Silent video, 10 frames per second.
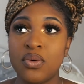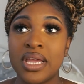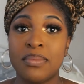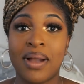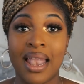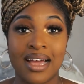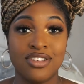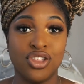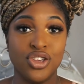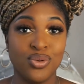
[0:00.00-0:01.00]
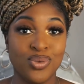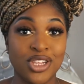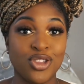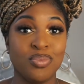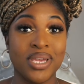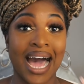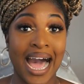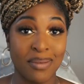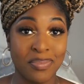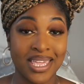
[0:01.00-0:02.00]
implies that you need to be
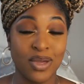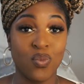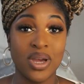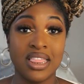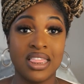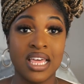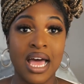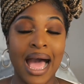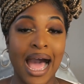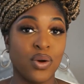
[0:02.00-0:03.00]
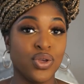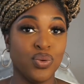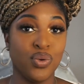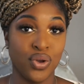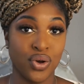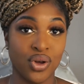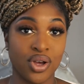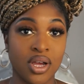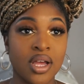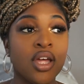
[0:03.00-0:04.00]
happy with how you look.